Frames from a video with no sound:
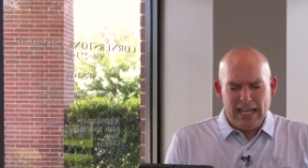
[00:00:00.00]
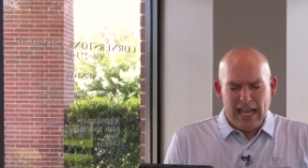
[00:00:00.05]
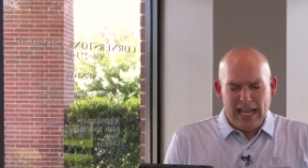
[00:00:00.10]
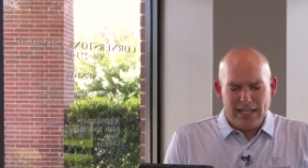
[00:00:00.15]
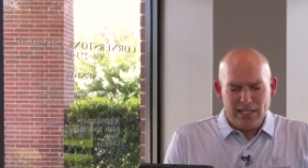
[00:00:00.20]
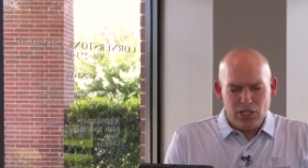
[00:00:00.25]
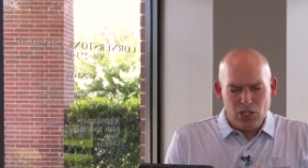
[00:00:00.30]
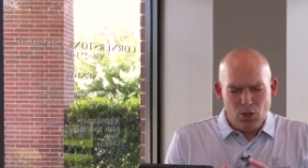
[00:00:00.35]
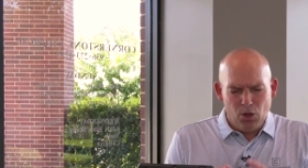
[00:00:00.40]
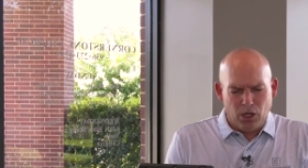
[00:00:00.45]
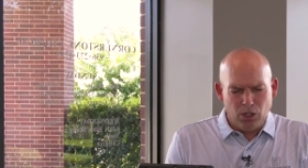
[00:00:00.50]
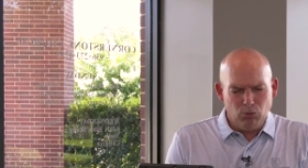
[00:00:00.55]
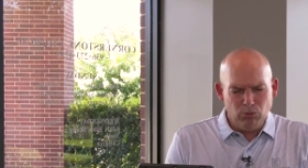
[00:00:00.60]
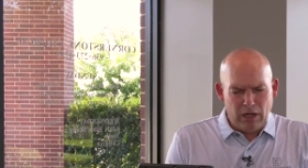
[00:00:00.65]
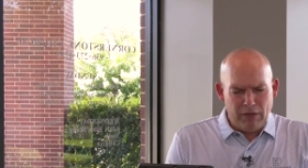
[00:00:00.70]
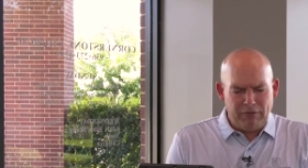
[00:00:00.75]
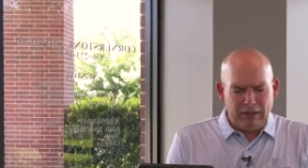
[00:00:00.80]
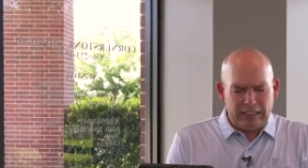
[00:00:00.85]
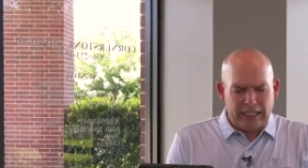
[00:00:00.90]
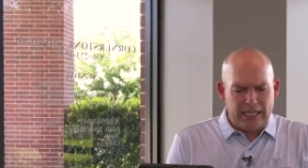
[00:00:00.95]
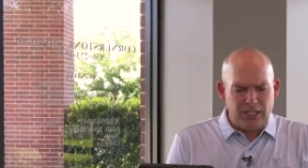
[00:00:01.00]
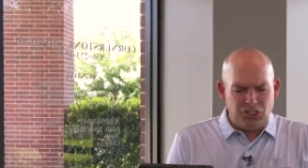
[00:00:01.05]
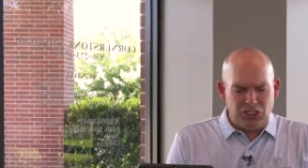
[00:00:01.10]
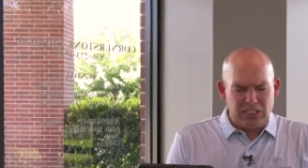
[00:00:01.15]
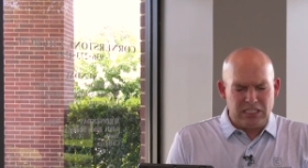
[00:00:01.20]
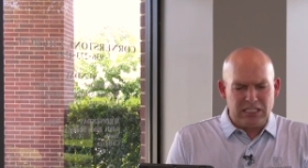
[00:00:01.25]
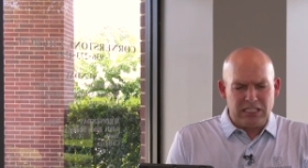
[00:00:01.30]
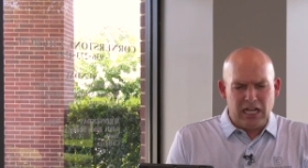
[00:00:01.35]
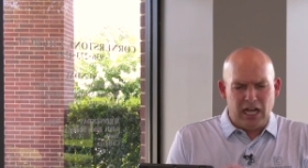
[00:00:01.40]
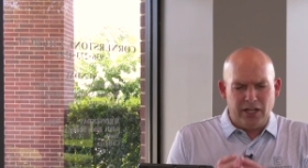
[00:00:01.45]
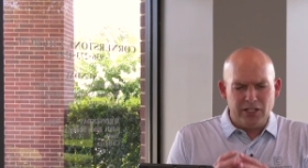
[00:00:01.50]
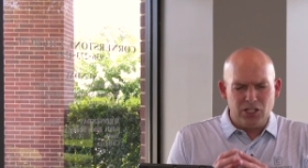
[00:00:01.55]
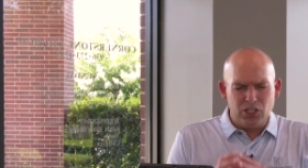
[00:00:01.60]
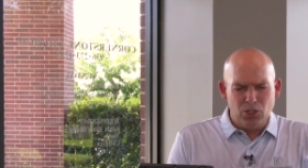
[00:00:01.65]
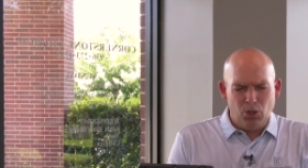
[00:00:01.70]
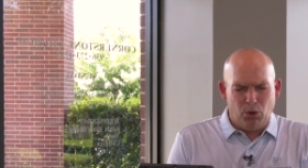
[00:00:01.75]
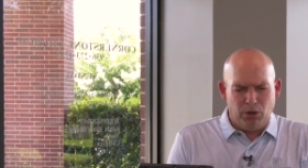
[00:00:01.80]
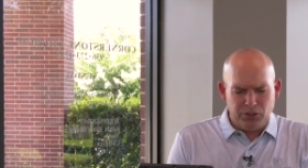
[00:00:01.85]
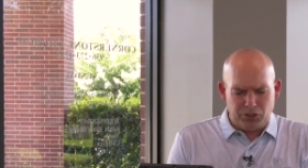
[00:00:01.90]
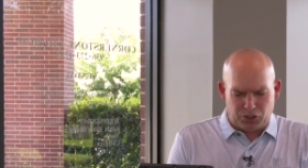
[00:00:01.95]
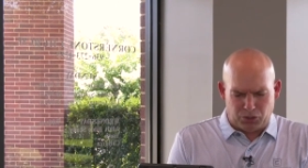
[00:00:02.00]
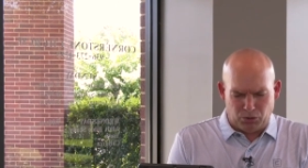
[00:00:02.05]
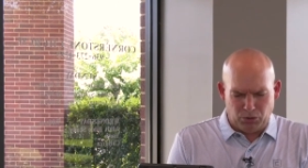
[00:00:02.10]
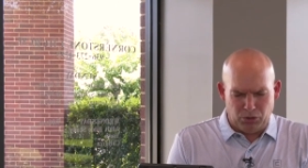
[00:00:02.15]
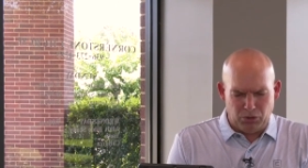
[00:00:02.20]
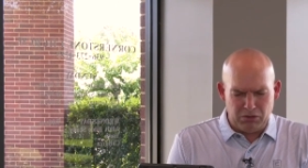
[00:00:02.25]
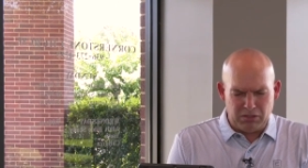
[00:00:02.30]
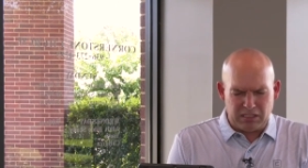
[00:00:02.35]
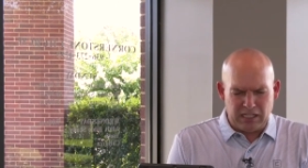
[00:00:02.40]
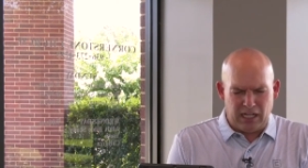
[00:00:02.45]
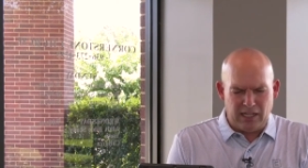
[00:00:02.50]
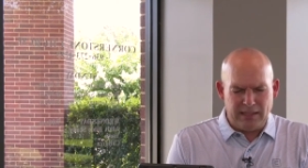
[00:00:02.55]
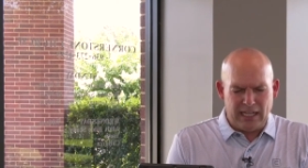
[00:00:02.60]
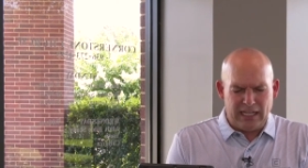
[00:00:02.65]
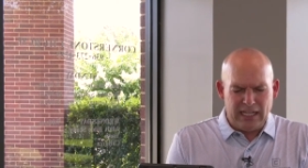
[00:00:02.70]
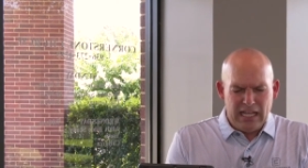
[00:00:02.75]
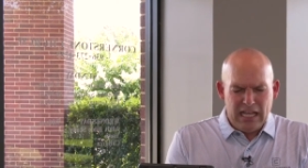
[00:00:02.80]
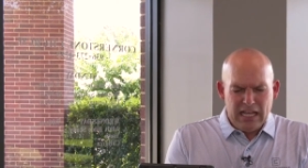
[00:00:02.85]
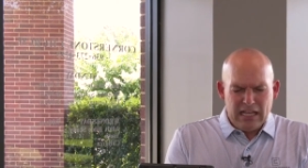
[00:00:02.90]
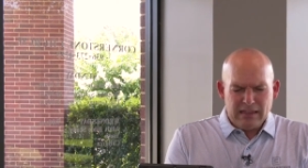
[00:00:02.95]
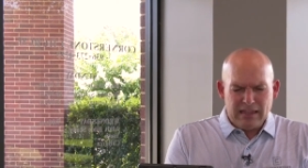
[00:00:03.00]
in your revelation, God, your truth, God, that,